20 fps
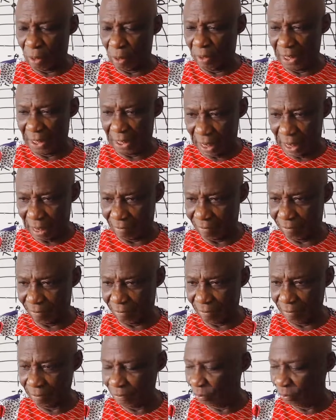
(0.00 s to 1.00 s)
from the
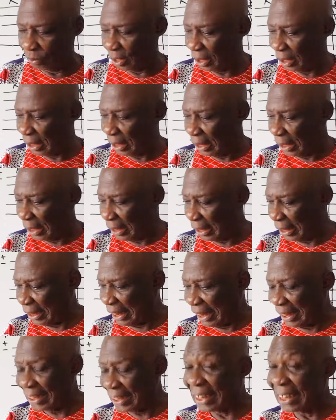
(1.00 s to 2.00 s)
graph.
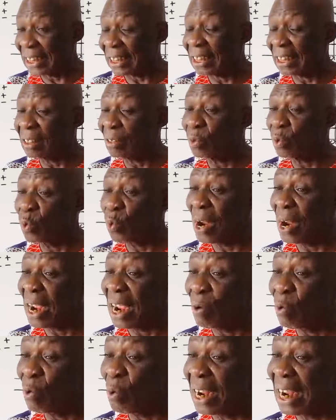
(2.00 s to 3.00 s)
That is
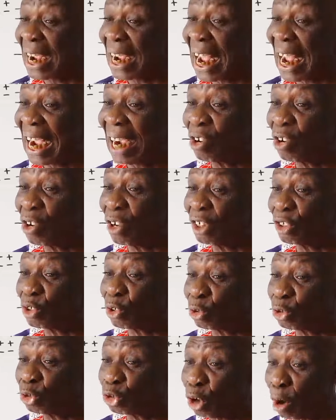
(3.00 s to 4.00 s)
where we are
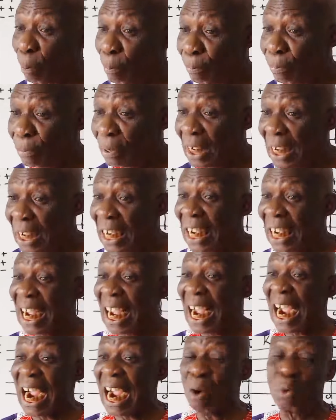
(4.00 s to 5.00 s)
going to stop.
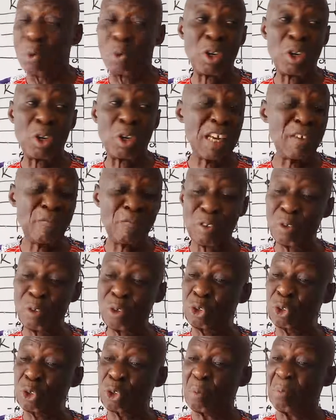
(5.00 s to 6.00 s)
I will give
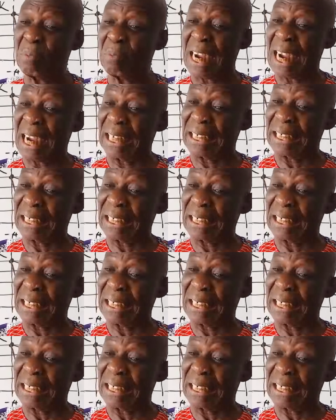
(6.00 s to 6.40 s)
you some